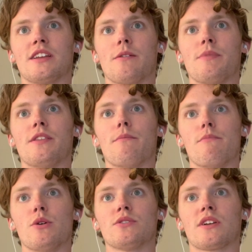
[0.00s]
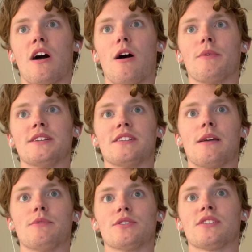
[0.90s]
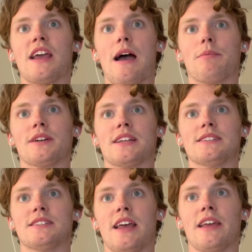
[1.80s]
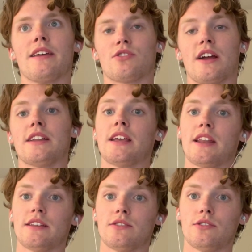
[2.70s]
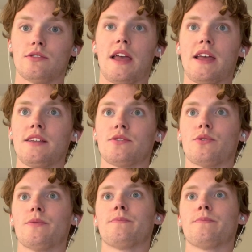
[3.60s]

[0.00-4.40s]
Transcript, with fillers: gonna be the most common exam you'll see applicants take trying to get into AA school.